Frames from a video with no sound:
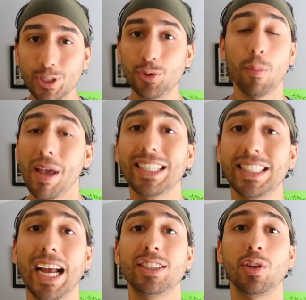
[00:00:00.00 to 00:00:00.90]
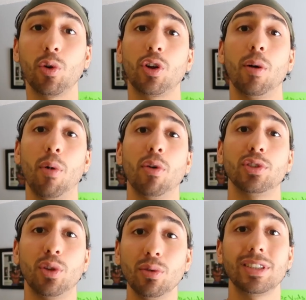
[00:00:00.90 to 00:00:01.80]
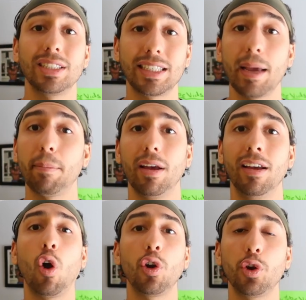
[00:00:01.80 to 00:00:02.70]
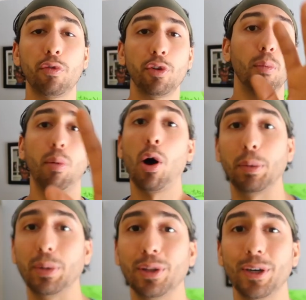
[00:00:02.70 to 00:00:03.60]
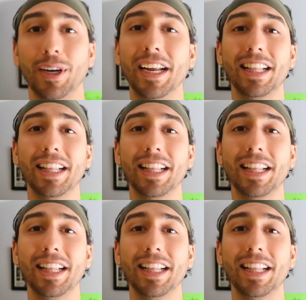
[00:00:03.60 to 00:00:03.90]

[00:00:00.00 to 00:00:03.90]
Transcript: So it makes sense to work on both. So don't skip cardio if you're a bodybuilder.